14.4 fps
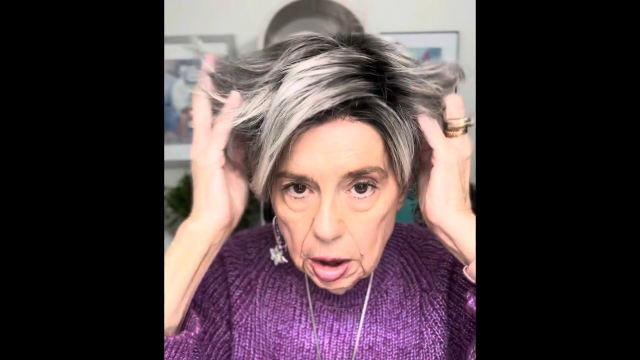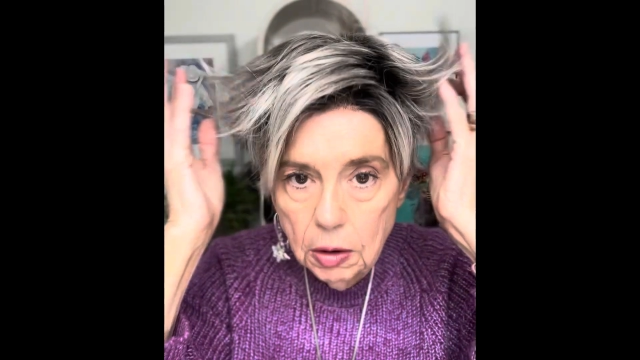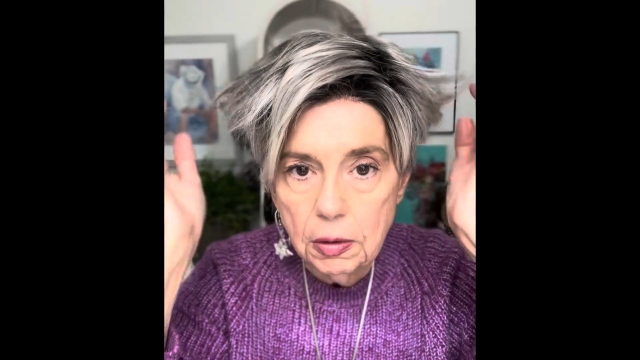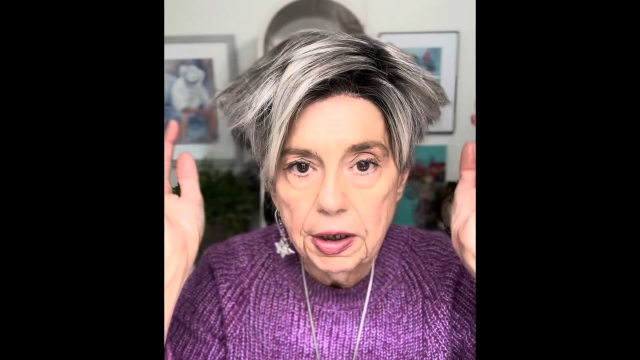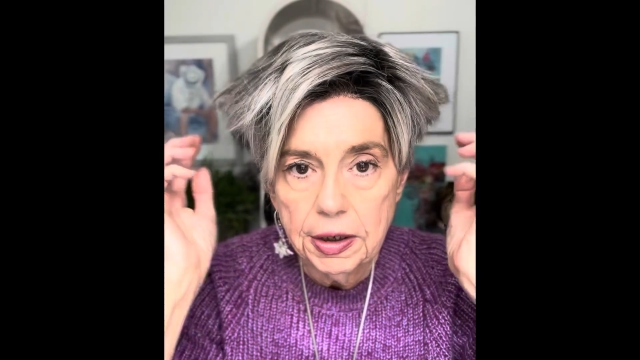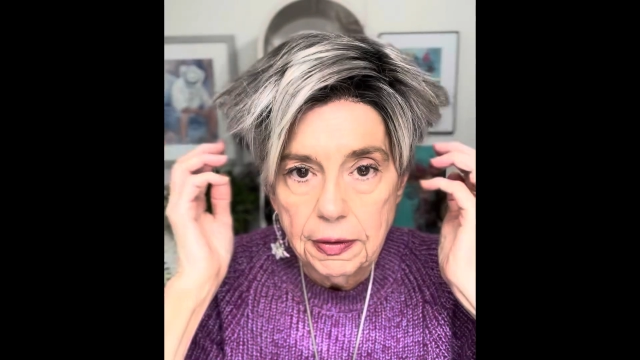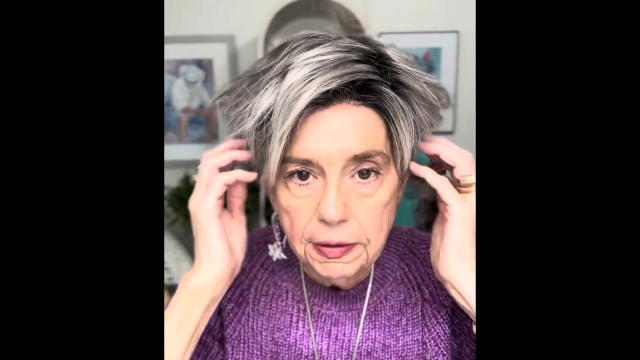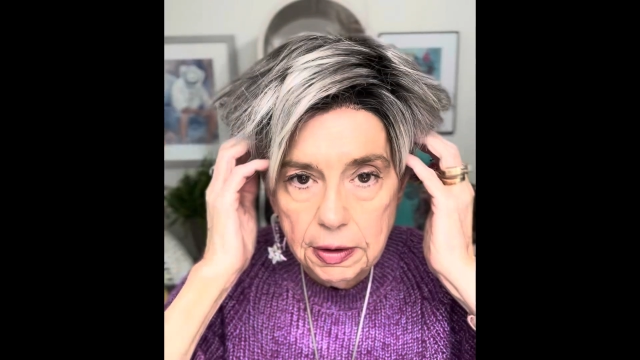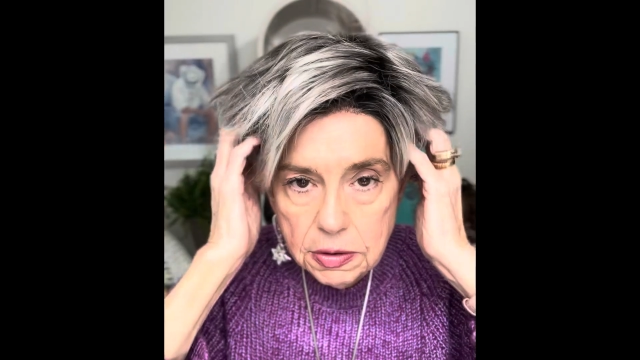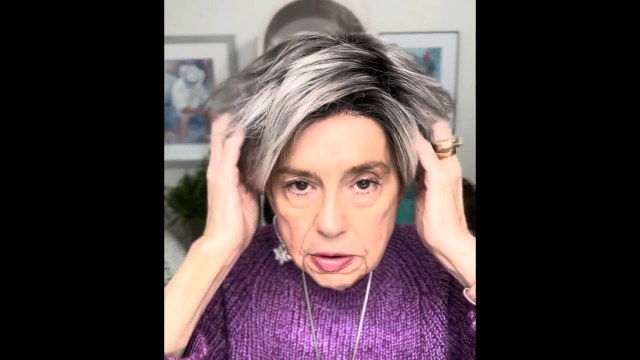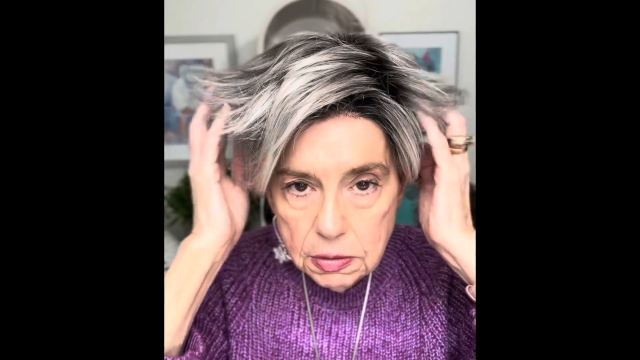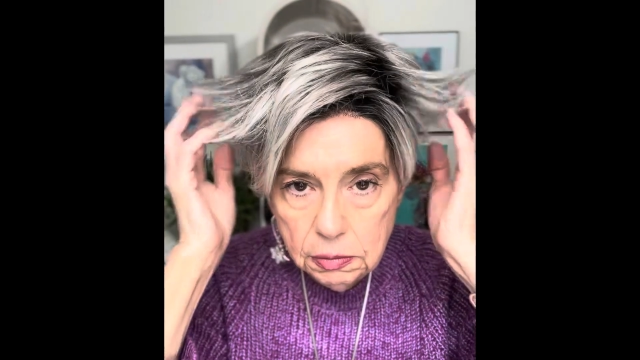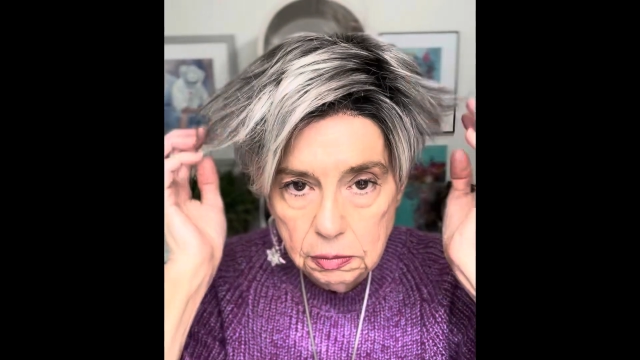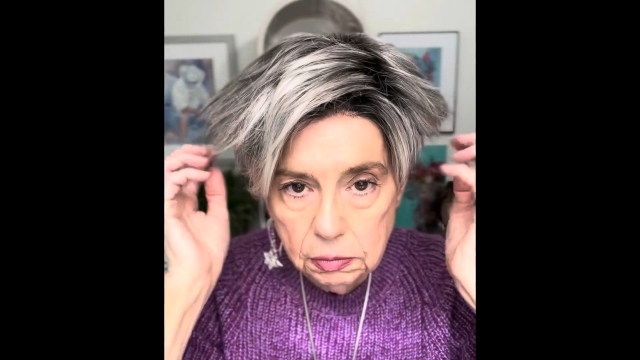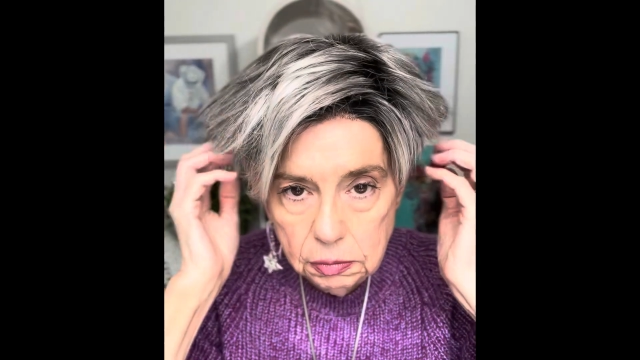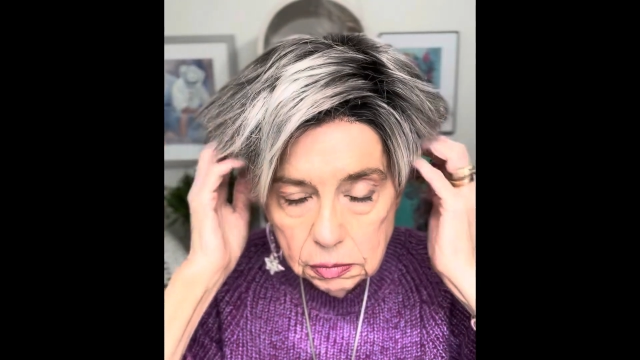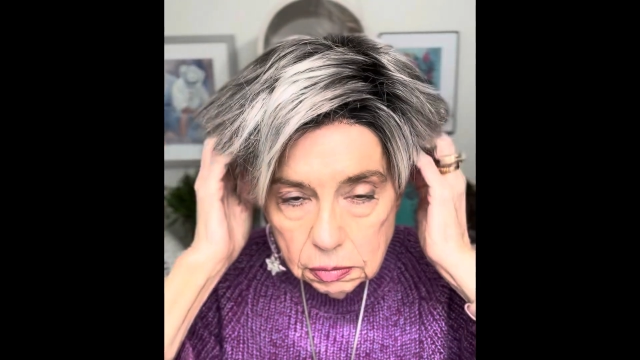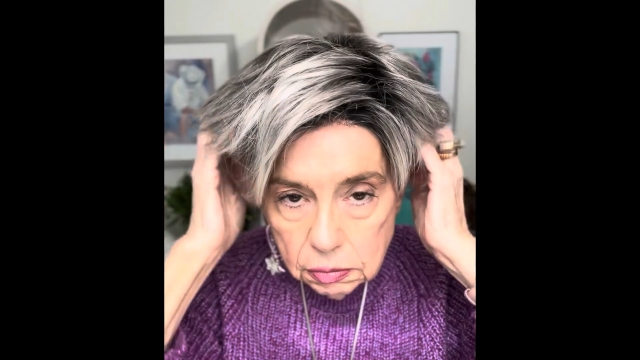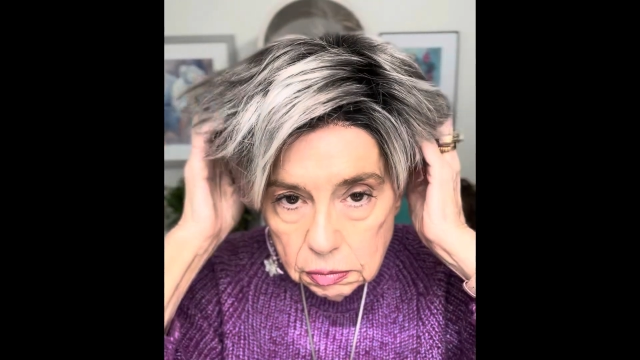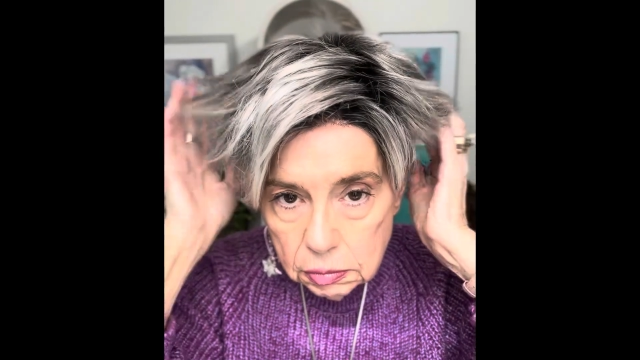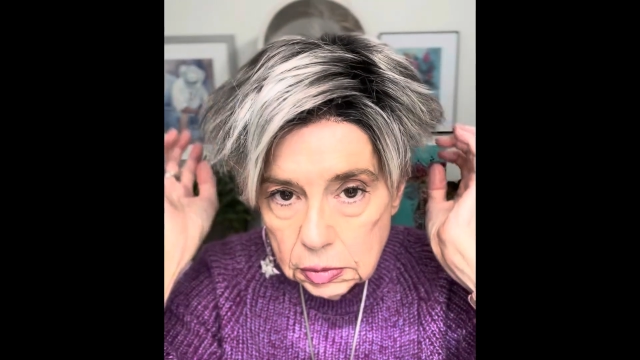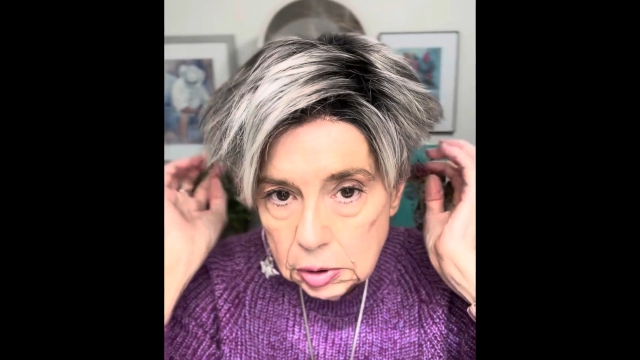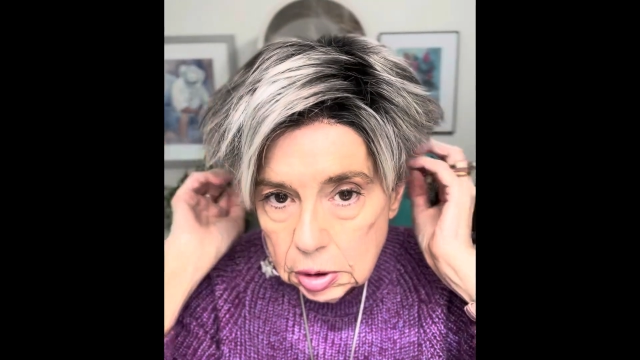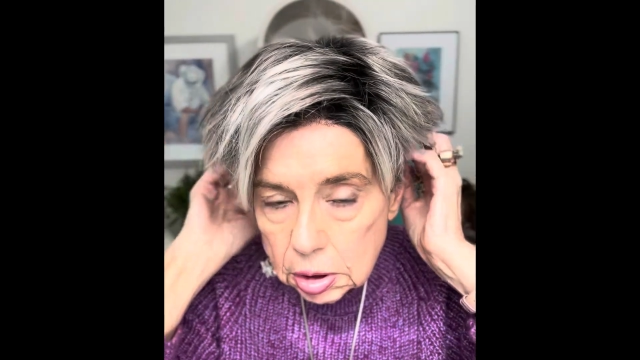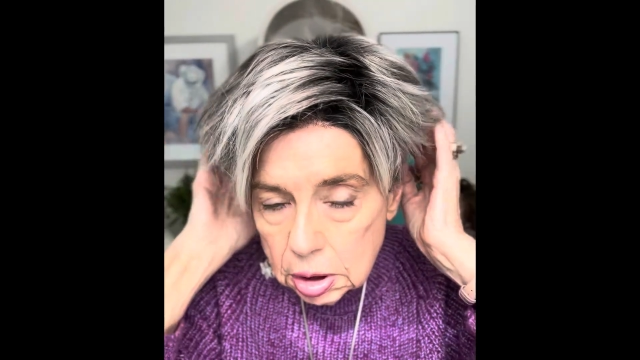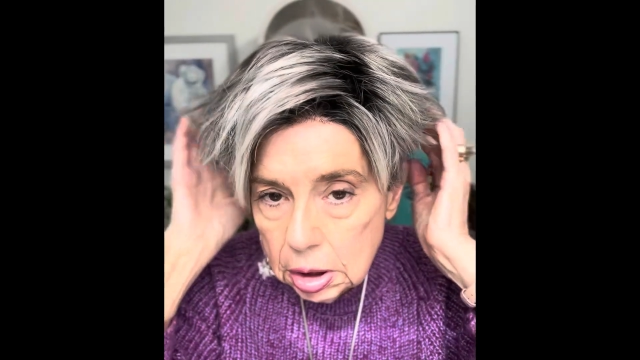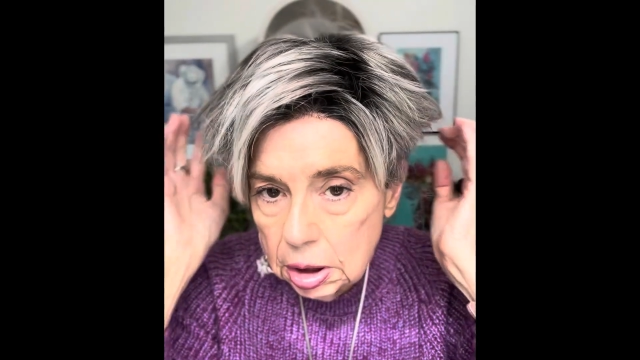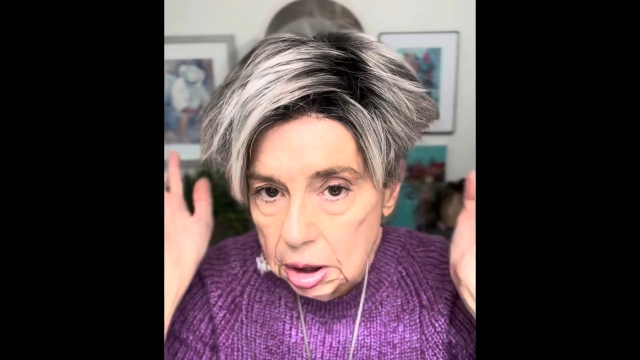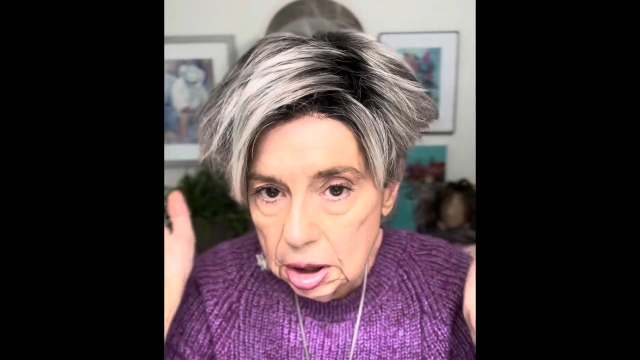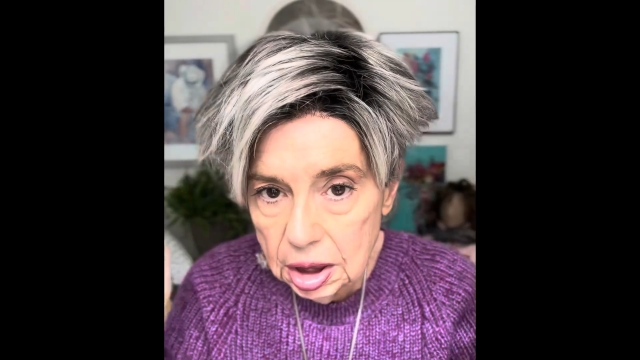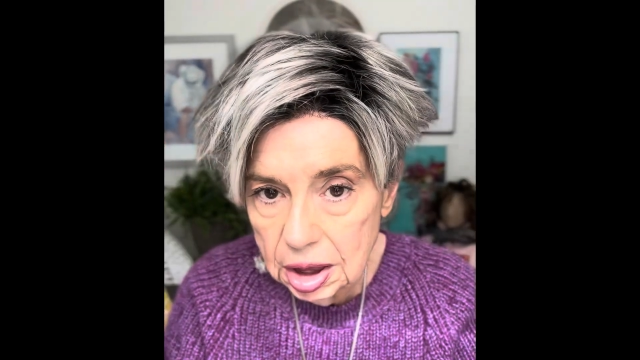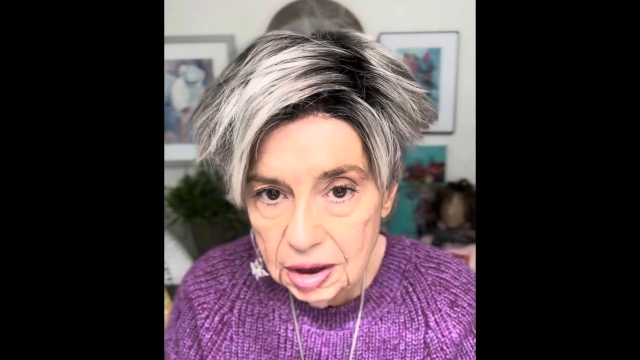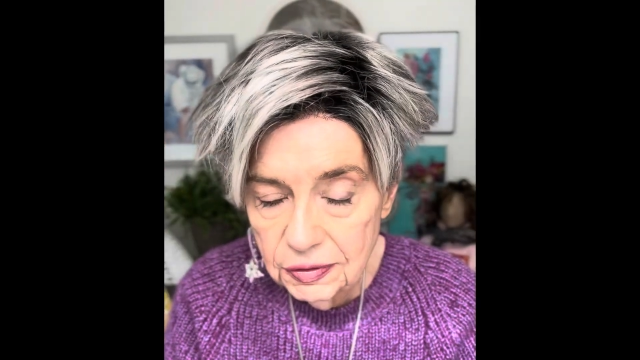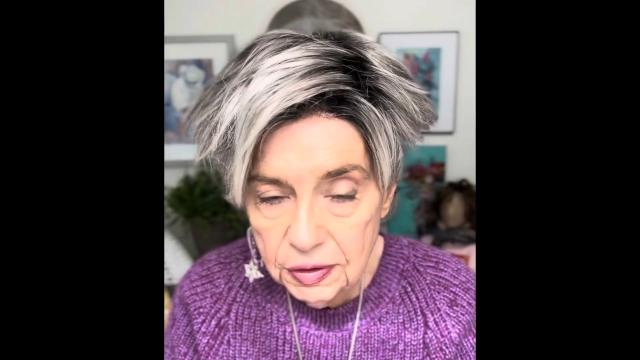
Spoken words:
go like this. Even